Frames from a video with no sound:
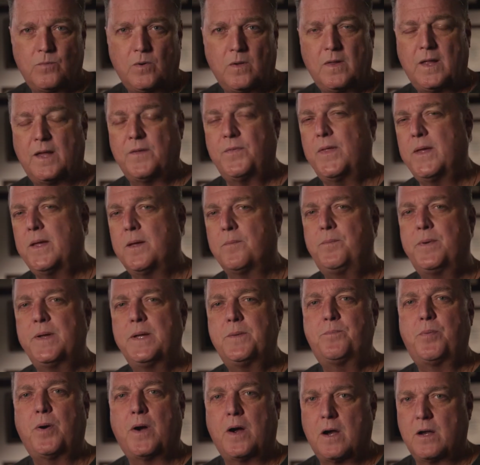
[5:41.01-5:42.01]
Well, I think a
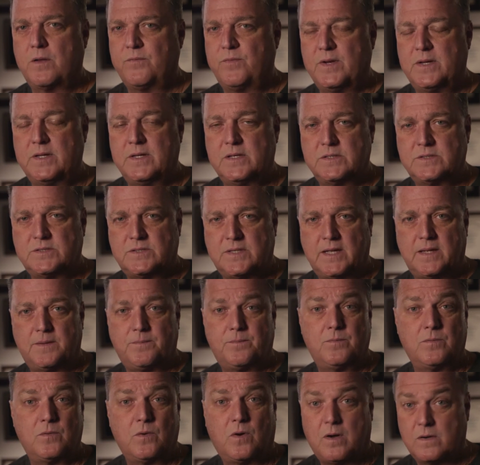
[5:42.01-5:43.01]
big part of it is that
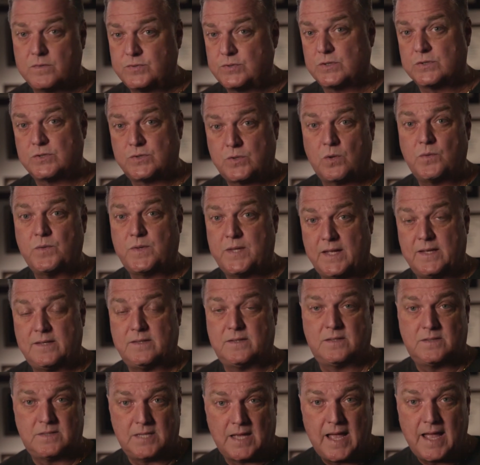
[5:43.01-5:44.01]
officers don't take
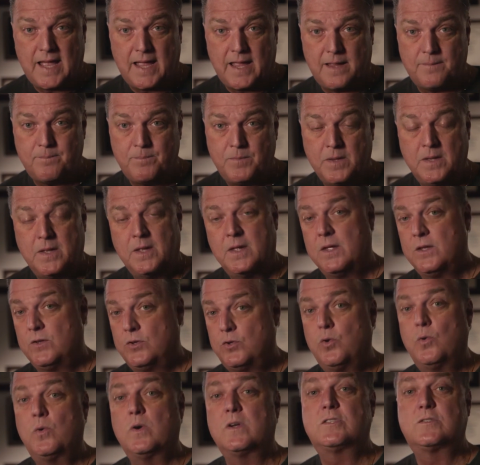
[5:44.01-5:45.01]
the time
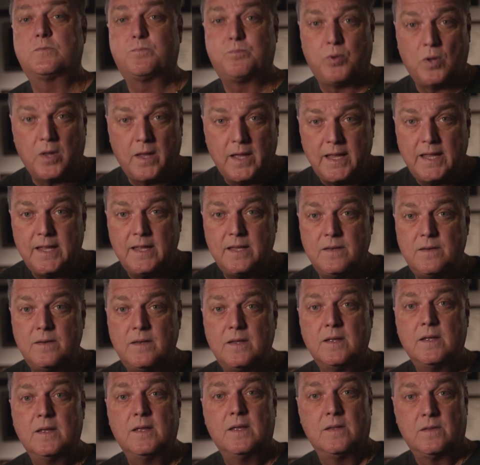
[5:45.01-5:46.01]
to explain
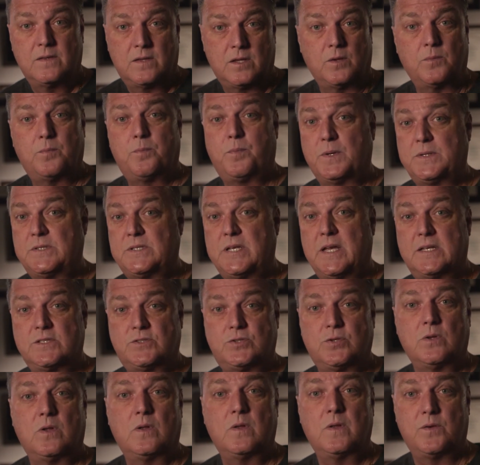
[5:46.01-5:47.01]
to the
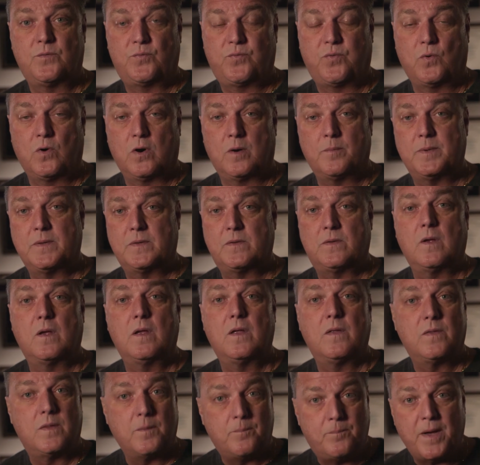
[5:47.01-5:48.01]
potential informant
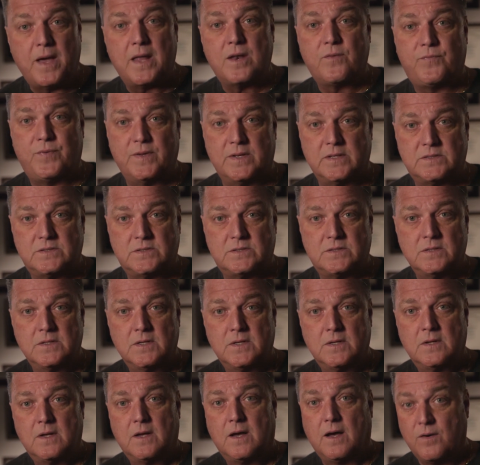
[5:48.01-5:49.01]
the benefits
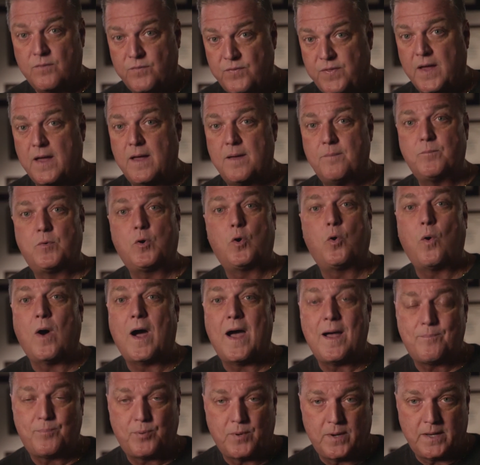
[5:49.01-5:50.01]
of them
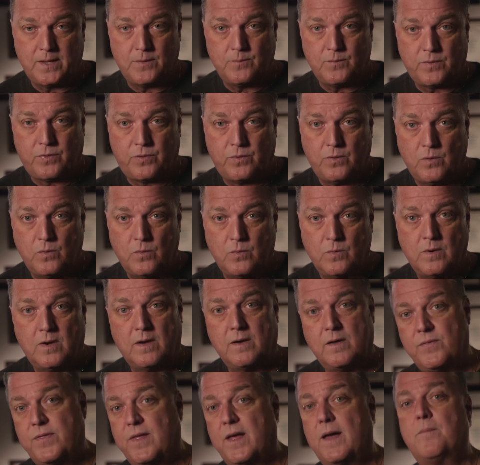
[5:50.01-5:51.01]
cooperating with you,
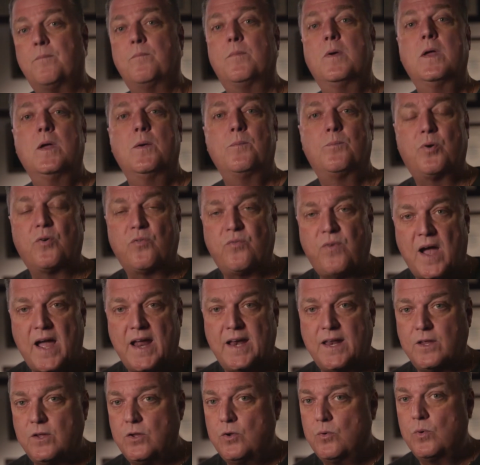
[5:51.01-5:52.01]
of them
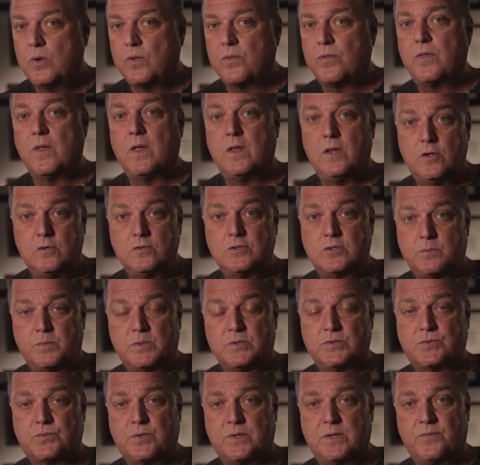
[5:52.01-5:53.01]
providing you with
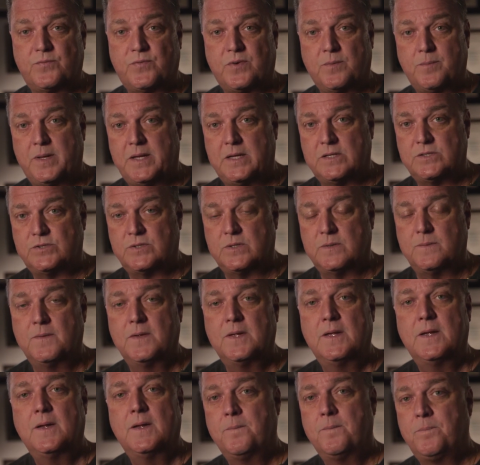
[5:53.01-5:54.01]
usable street information
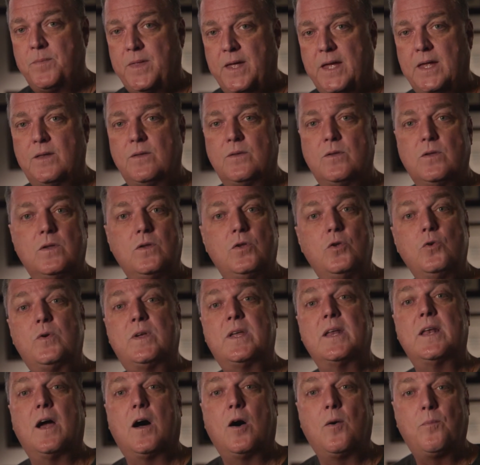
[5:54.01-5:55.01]
that you
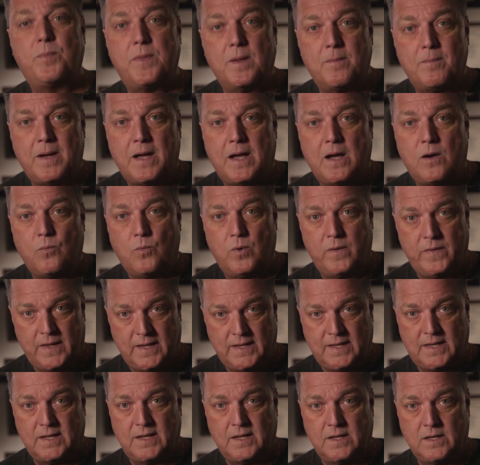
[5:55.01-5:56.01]
can help them out when
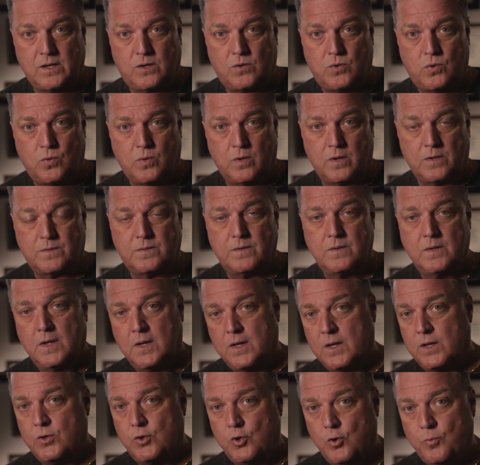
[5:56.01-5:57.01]
they get into court.
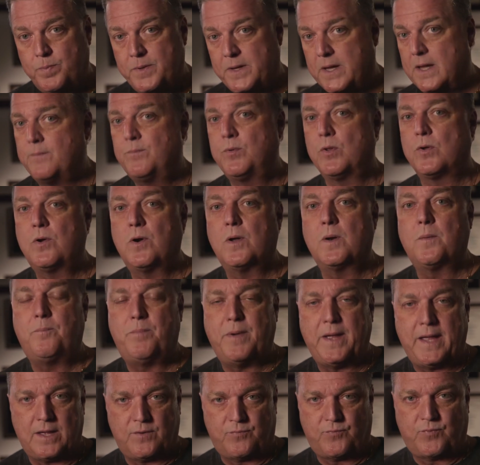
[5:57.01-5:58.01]
You'll be able to go to
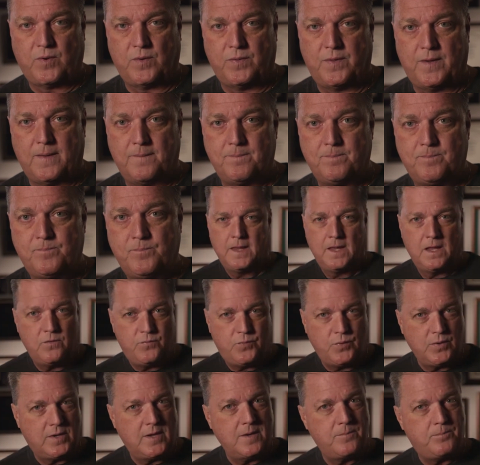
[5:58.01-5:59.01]
bat for them.
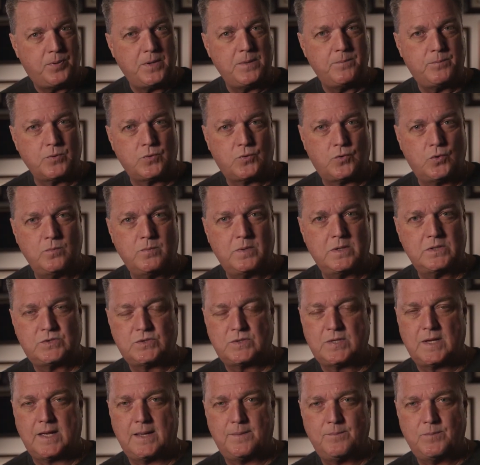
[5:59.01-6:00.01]
If you give people too
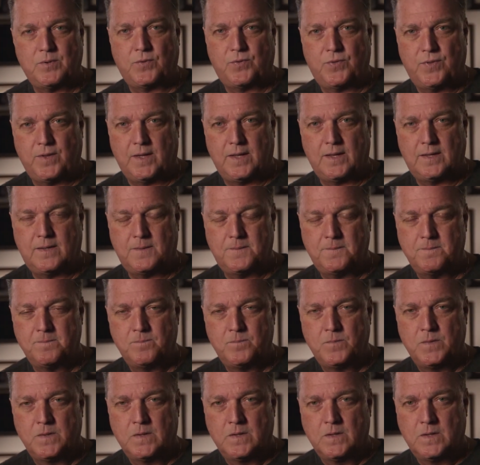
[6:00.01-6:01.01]
much time to think,
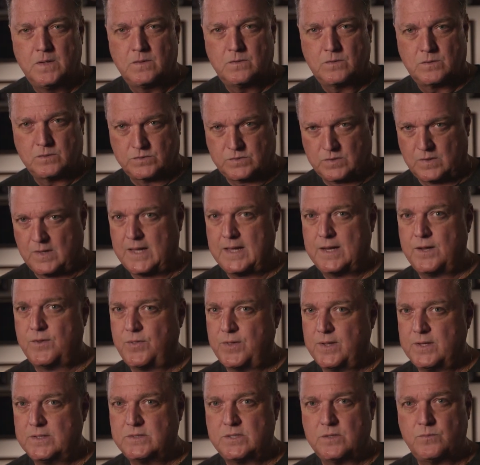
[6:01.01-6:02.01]
there's a lot of
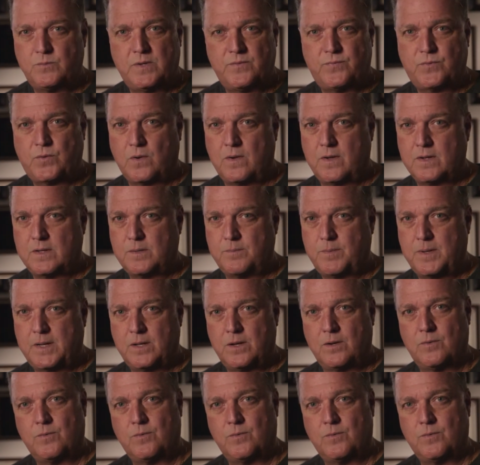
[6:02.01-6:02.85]
things that we've talked about